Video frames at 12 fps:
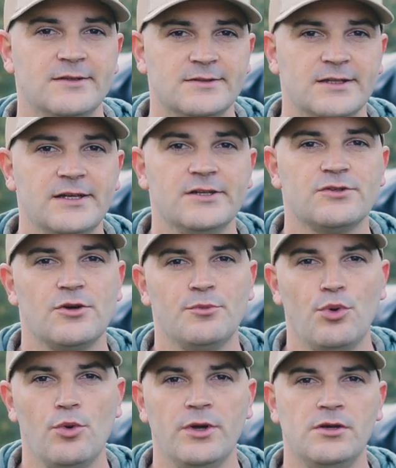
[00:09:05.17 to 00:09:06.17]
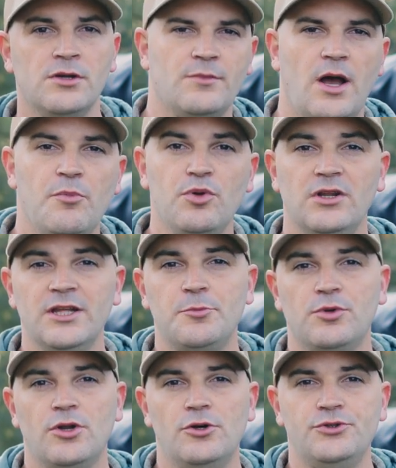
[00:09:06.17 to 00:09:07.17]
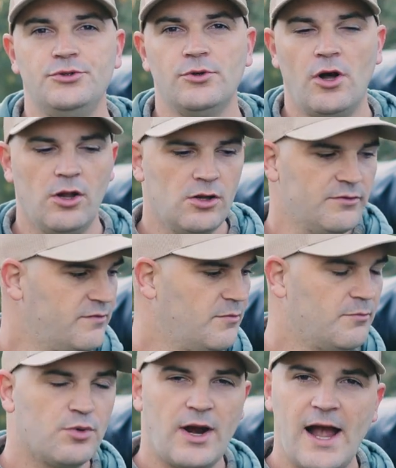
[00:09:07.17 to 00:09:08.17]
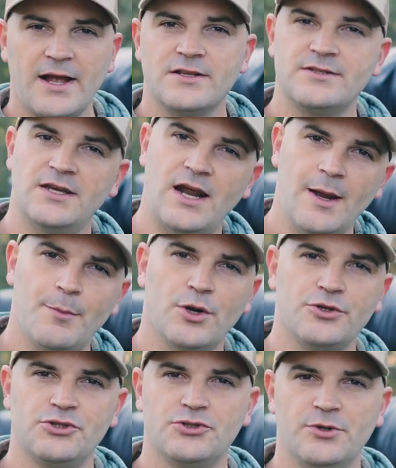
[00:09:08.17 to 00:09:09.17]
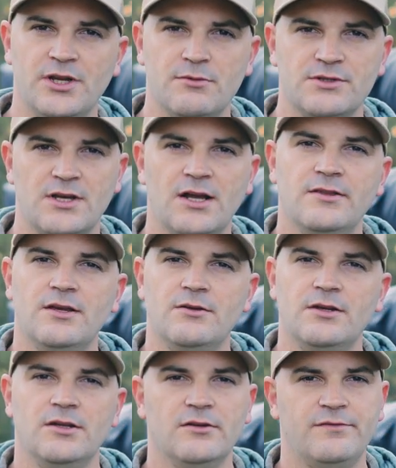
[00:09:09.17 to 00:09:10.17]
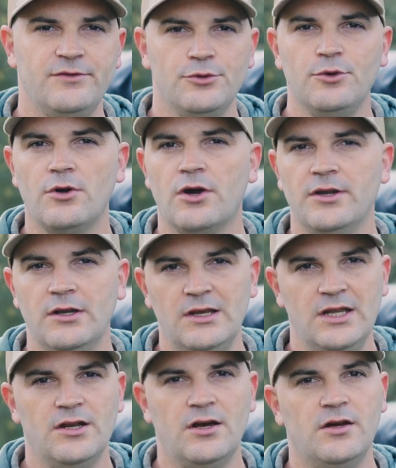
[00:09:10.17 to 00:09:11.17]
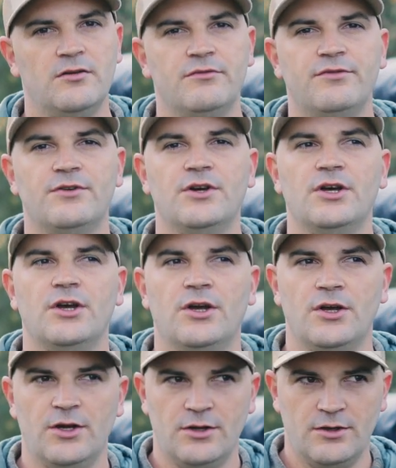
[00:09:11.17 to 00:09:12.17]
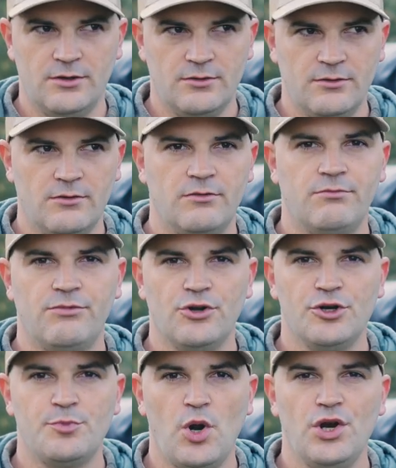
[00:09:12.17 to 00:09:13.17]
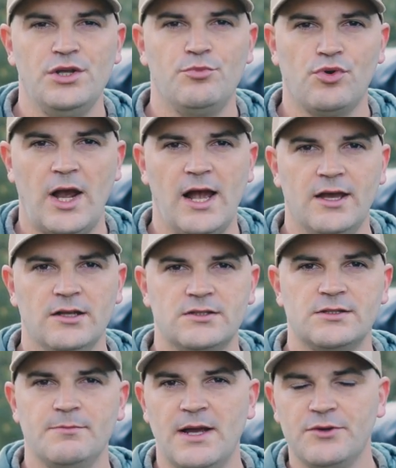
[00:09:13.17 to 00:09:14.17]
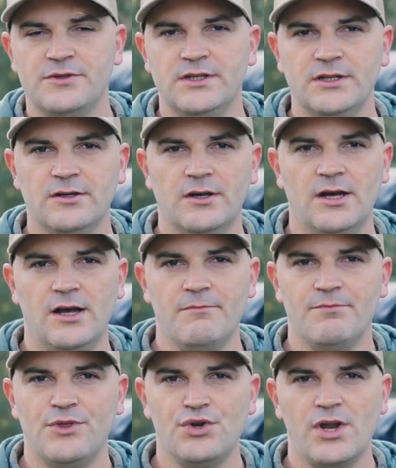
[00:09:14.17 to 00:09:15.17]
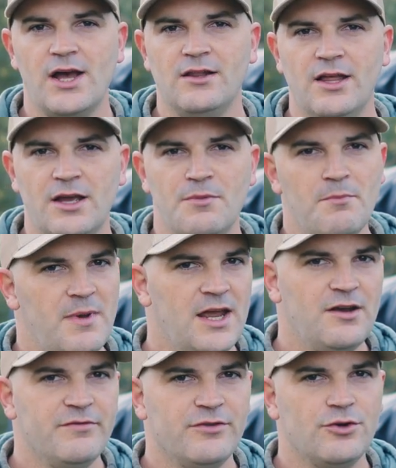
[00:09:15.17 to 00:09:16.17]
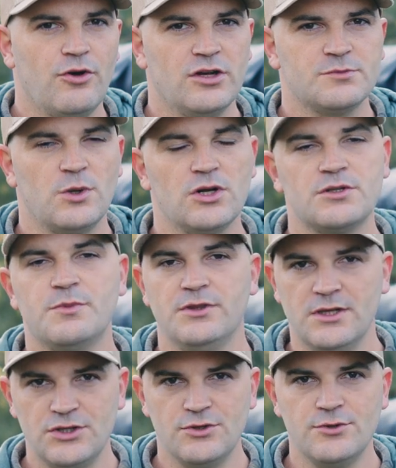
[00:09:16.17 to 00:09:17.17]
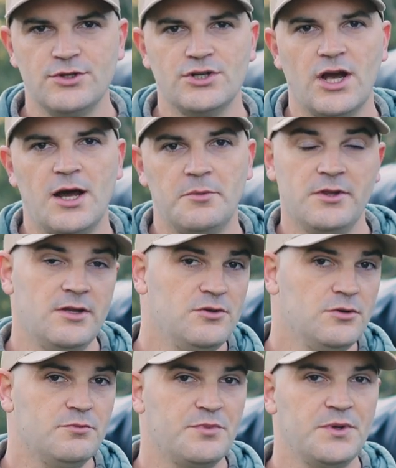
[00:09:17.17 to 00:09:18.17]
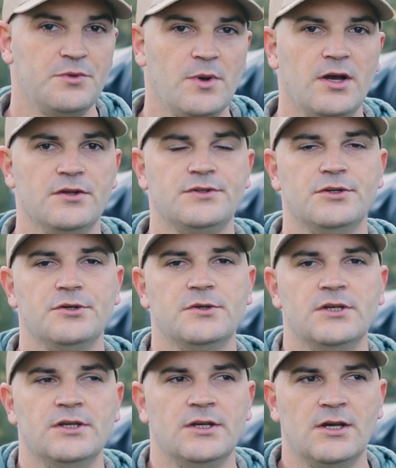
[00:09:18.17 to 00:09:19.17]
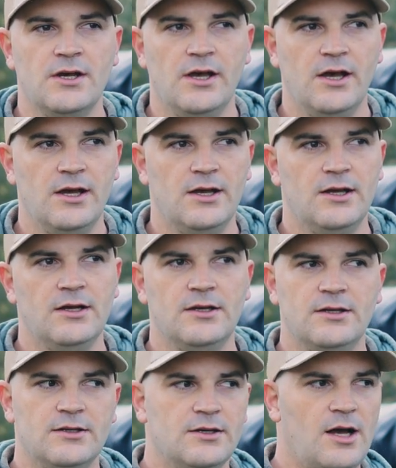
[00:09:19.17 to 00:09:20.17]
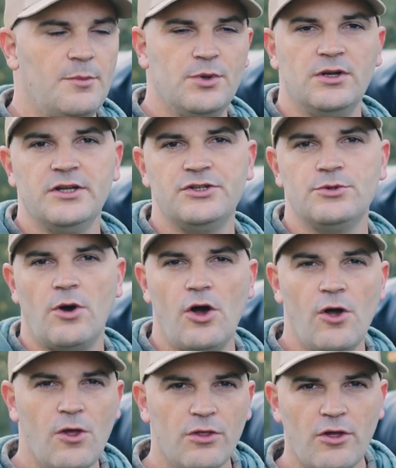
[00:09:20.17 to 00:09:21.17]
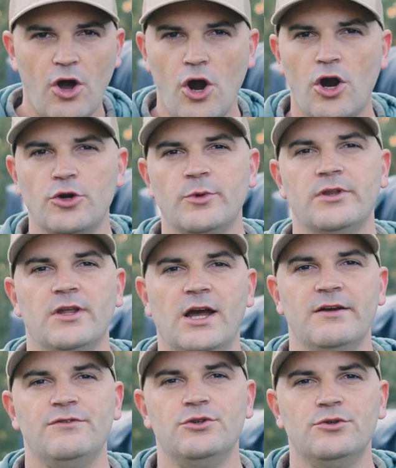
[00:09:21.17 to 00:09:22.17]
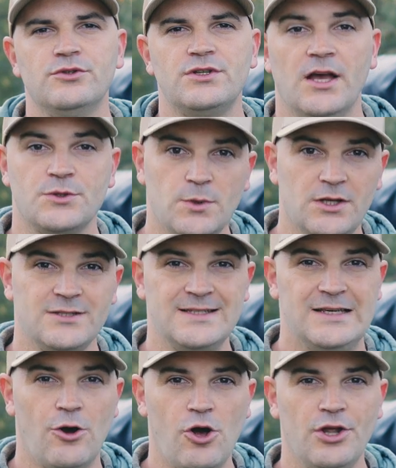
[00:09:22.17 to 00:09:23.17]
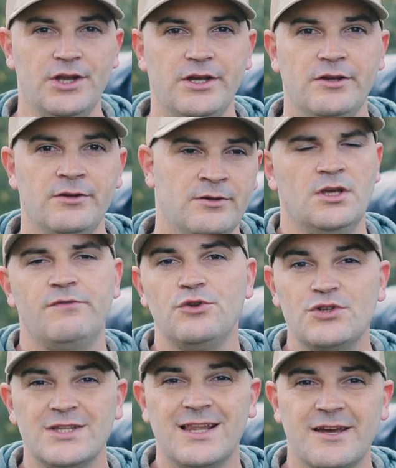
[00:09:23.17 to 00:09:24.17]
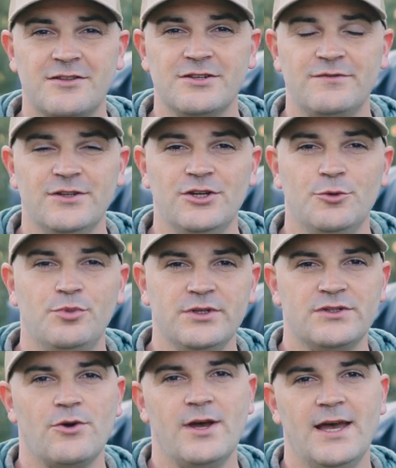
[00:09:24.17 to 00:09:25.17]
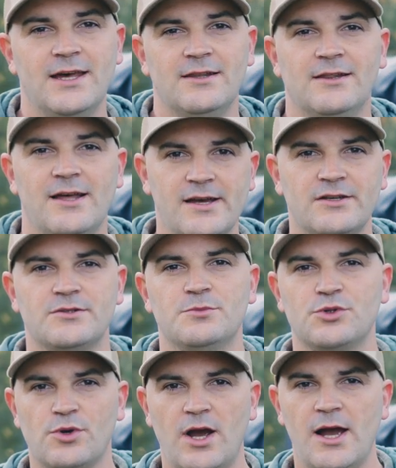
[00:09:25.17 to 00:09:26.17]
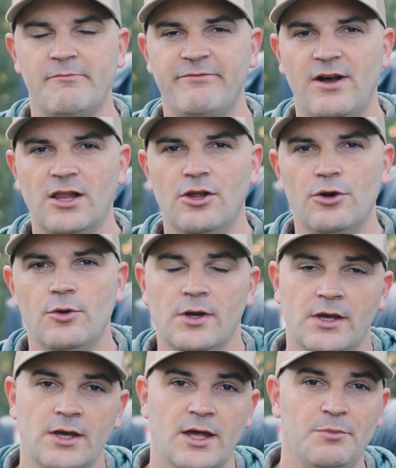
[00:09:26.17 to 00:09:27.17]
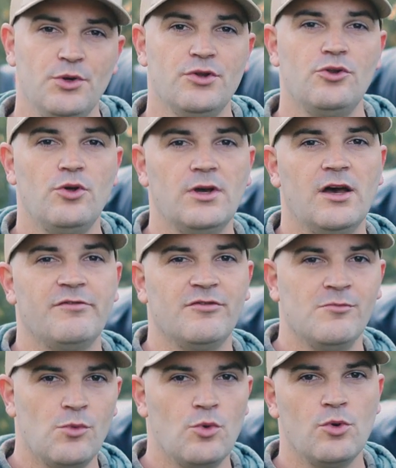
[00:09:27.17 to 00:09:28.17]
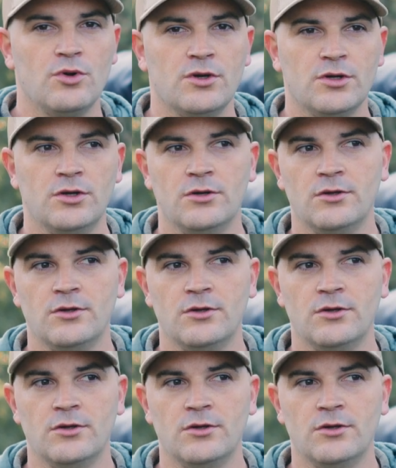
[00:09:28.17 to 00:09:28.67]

this thing is on point. I'll put a link below to all of the brackets that I purchased on Amazon, that if you are in need of third-party brackets mounting, they're not like made for crossbars, but they do the job, and they do it pretty well. So I'll put a link to all the hardware that I've used, as well as the awning. If you did like this video, please go ahead, like, subscribe, follow, and be on the lookout for more